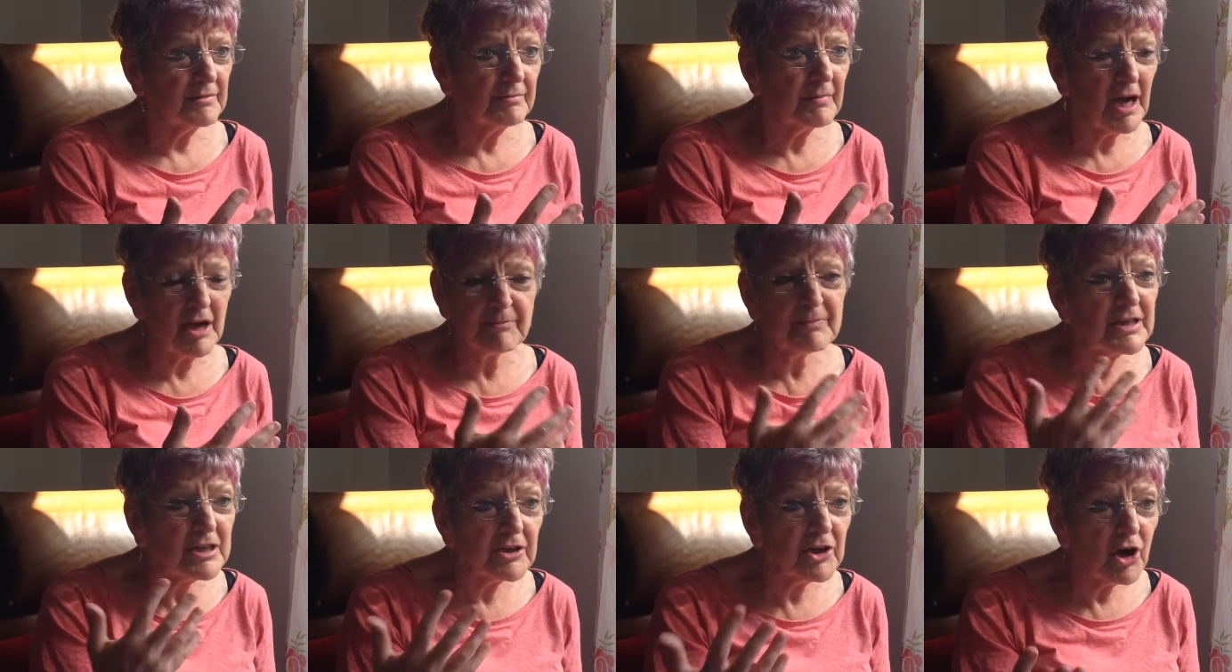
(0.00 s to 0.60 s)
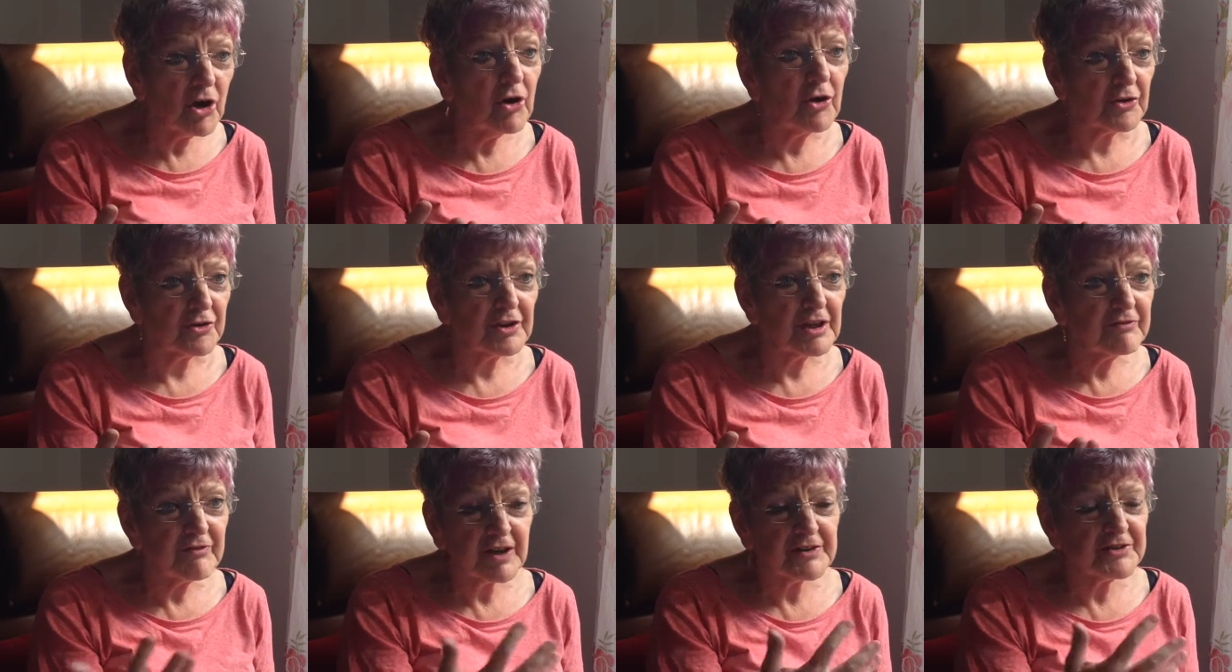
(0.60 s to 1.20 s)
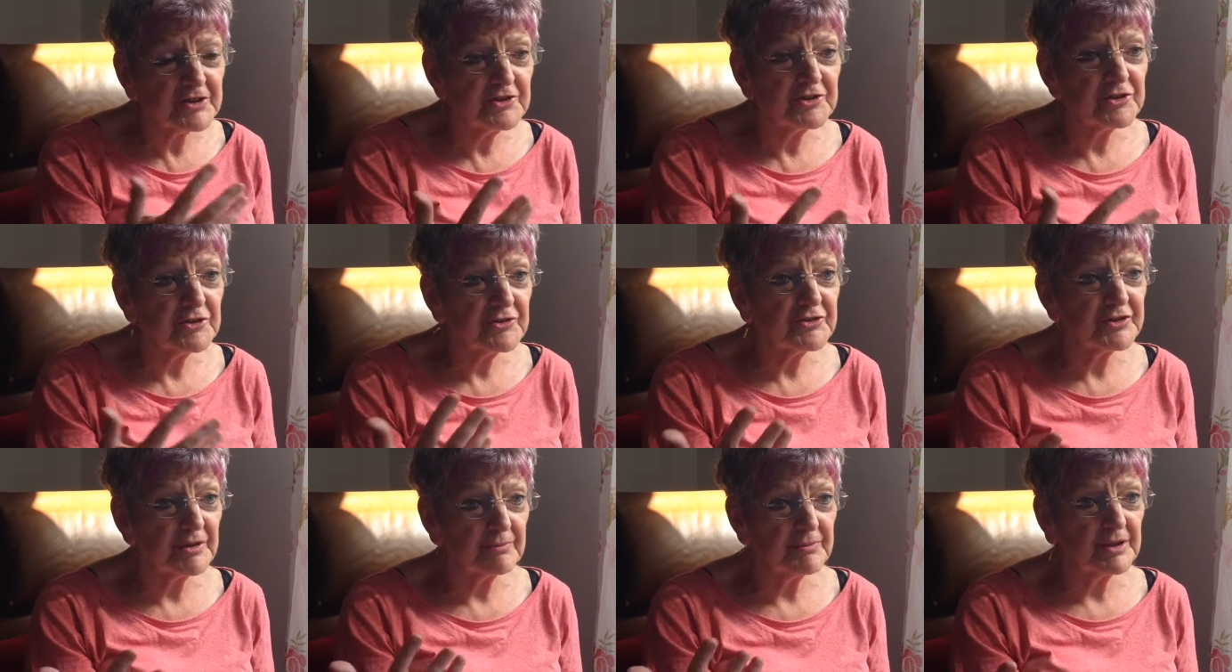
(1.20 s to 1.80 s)
might have been gone if I didn't
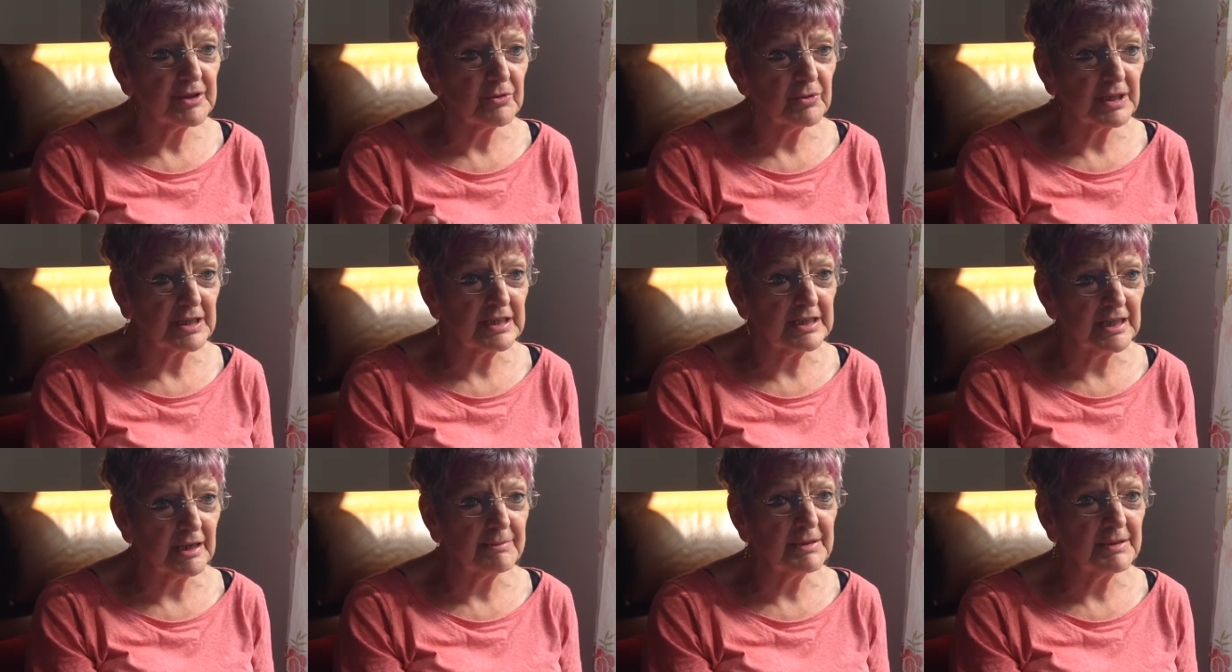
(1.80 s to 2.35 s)
do something quickly.